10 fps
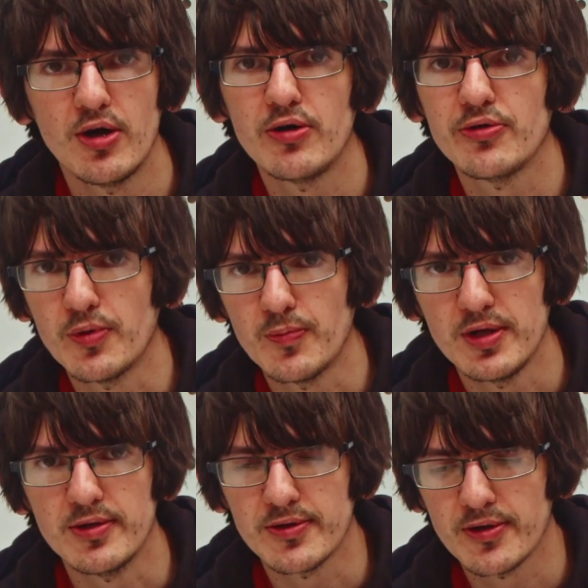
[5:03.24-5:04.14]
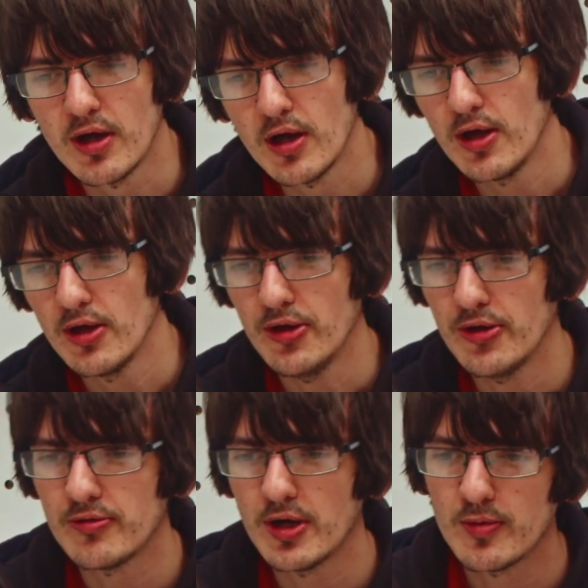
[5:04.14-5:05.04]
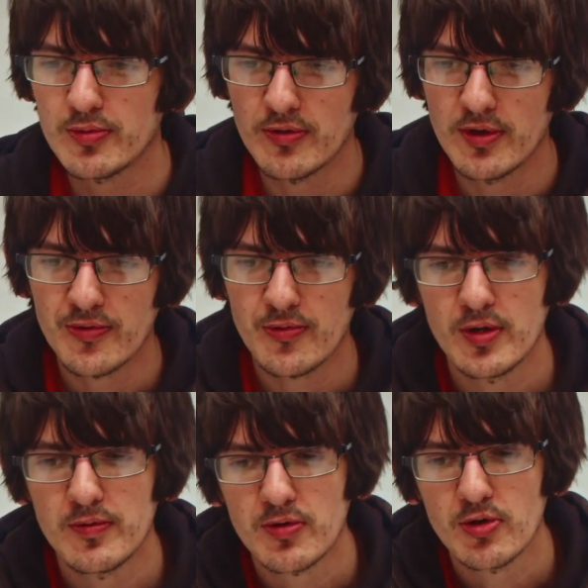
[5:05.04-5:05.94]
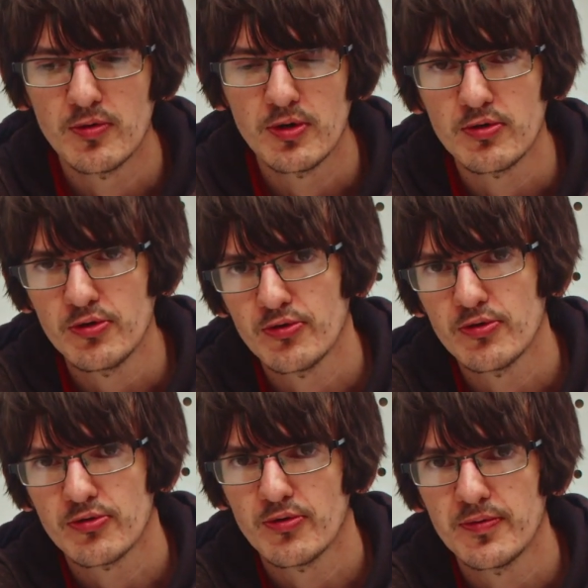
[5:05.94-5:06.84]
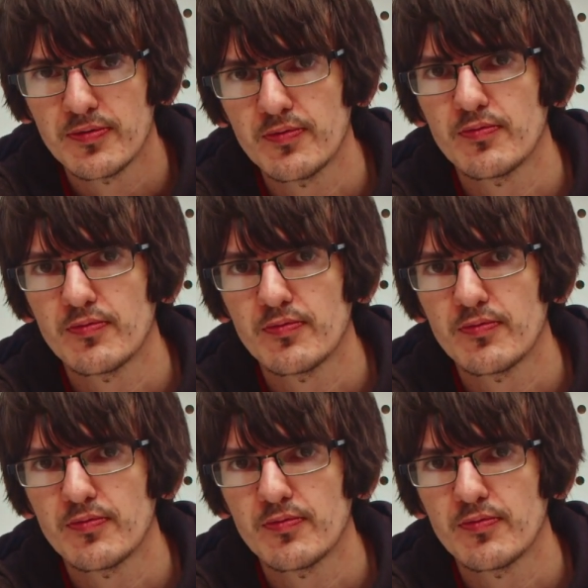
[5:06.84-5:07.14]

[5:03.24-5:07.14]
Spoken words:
on the beach. So updrift, where we've got the longshore drift